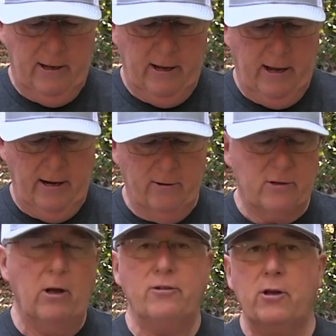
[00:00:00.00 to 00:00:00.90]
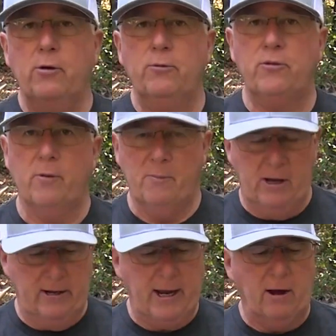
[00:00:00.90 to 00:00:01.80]
And there's also some
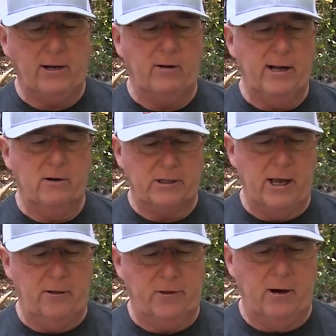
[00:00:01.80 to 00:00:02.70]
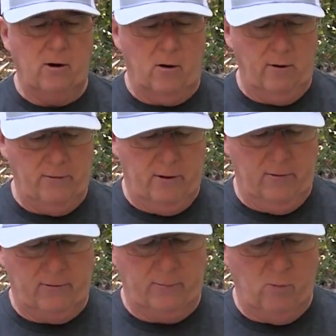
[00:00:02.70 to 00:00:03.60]
uh, calculators out there on,
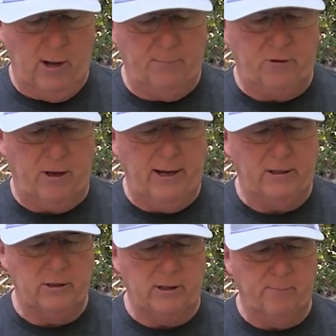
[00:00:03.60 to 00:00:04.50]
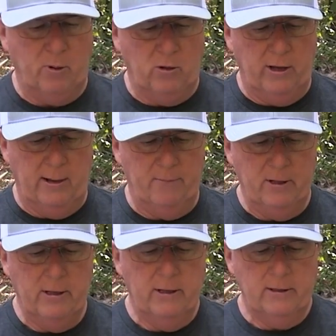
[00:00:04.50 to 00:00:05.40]
on some websites you can pull up
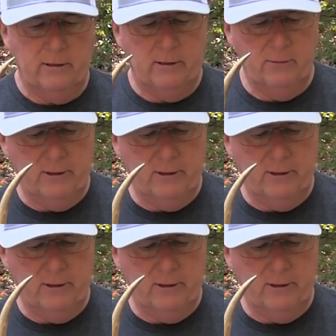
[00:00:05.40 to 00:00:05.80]
to do